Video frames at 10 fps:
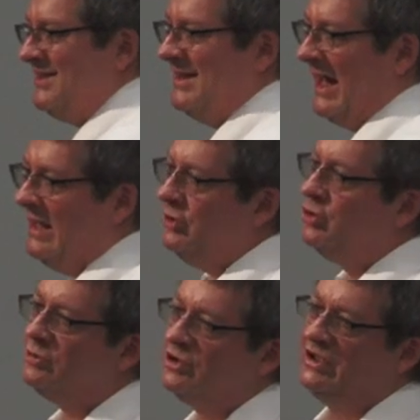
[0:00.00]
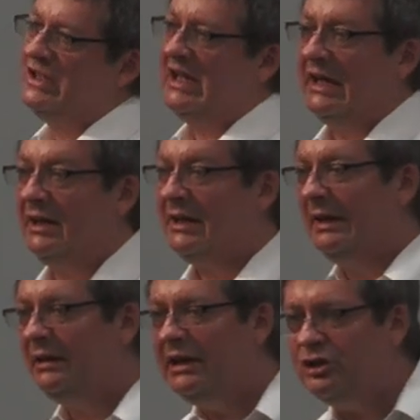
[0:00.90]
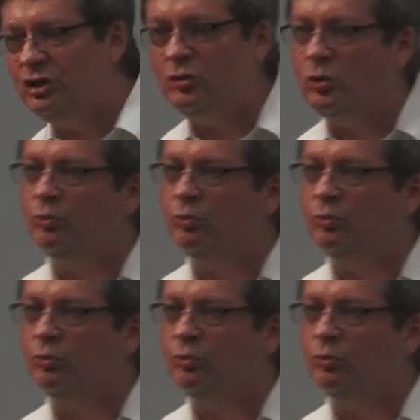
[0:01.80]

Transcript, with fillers: a dangerous thing, and it can lead you to